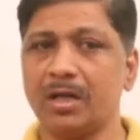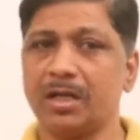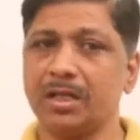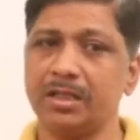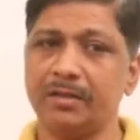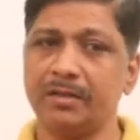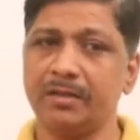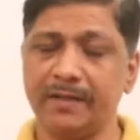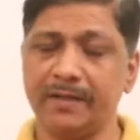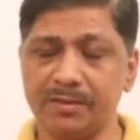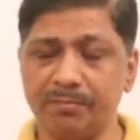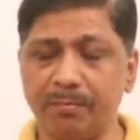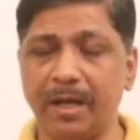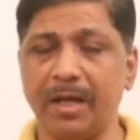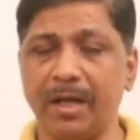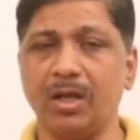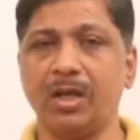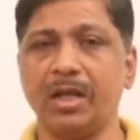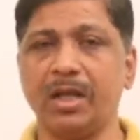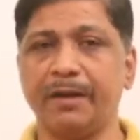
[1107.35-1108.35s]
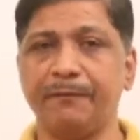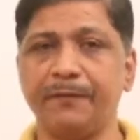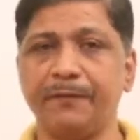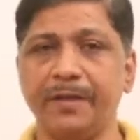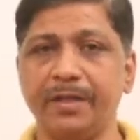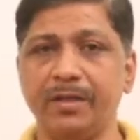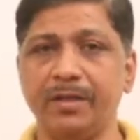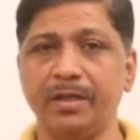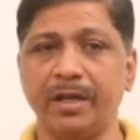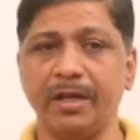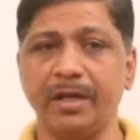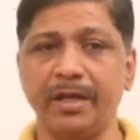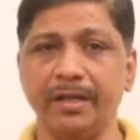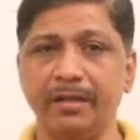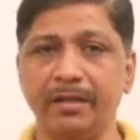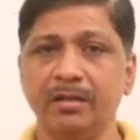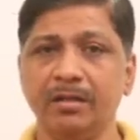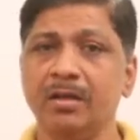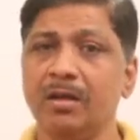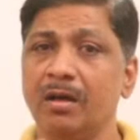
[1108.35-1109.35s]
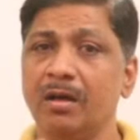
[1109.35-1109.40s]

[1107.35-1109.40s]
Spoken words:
otherwise biography reading,